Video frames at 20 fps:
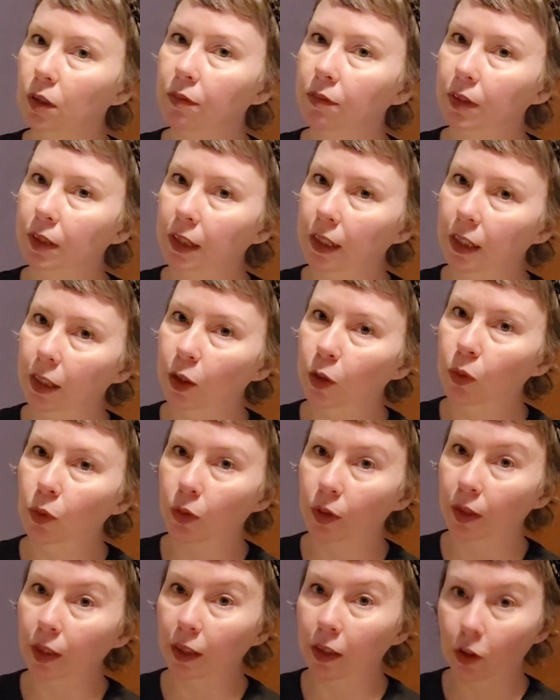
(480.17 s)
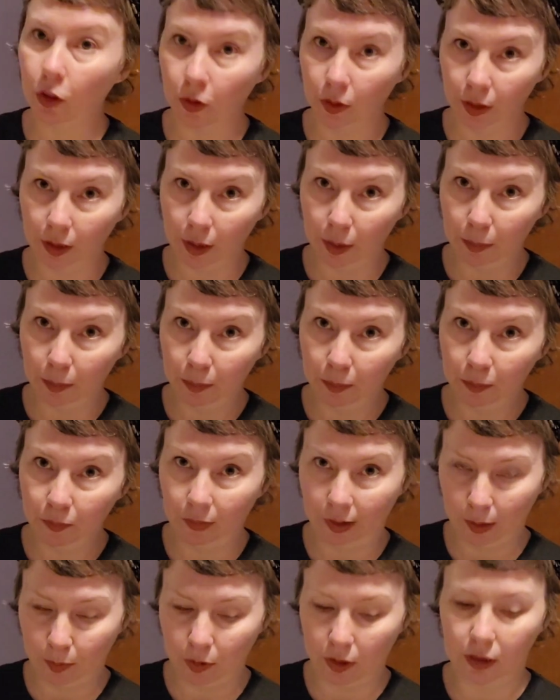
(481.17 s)
of the yellow, green, and cream
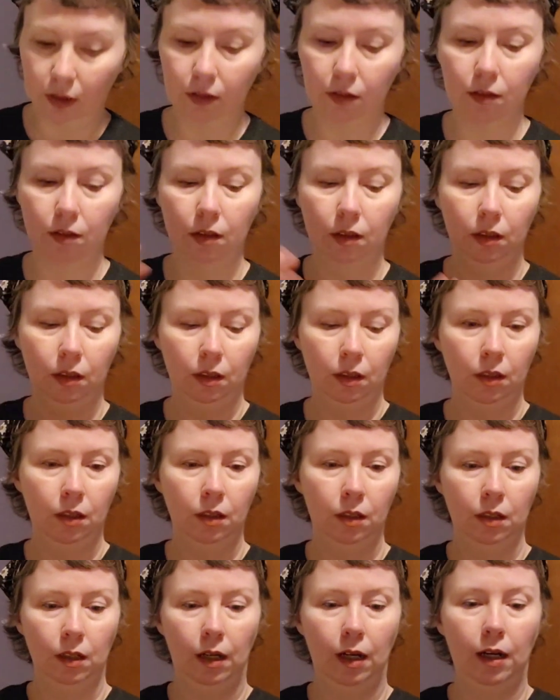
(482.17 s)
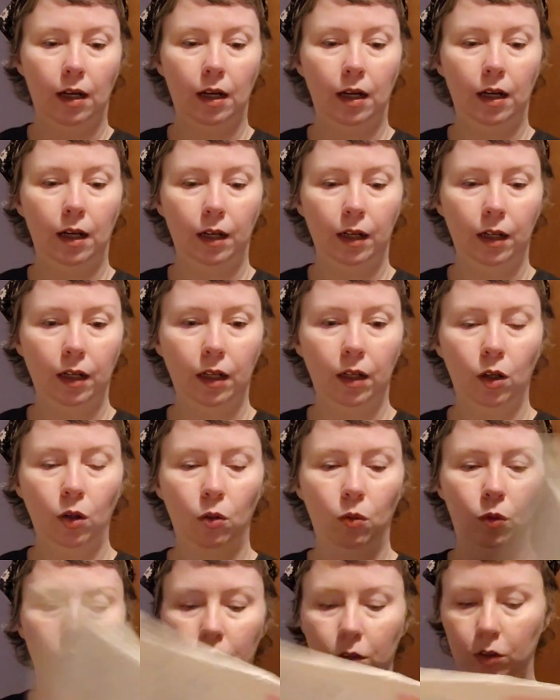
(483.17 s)
fabrics, I
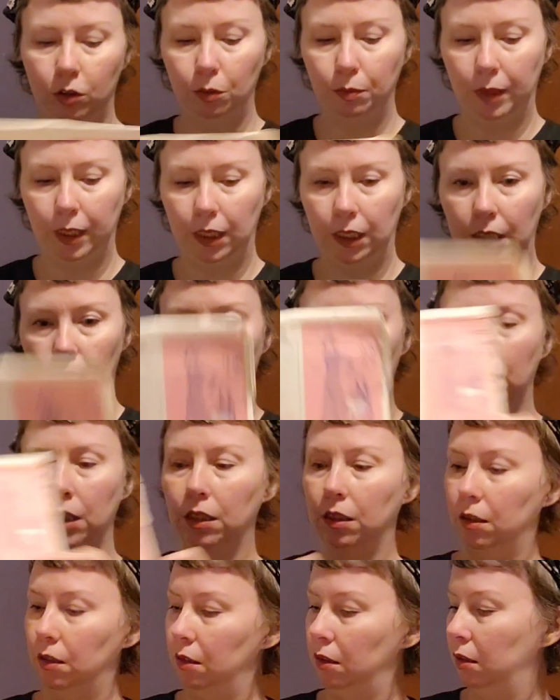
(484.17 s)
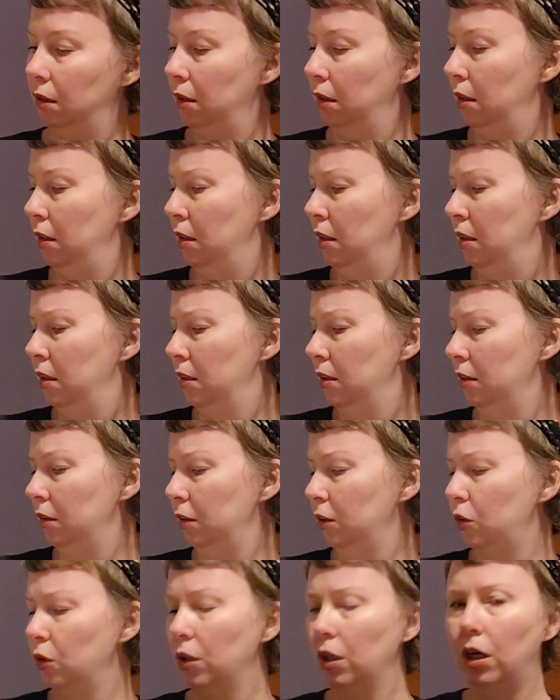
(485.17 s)
want to make the little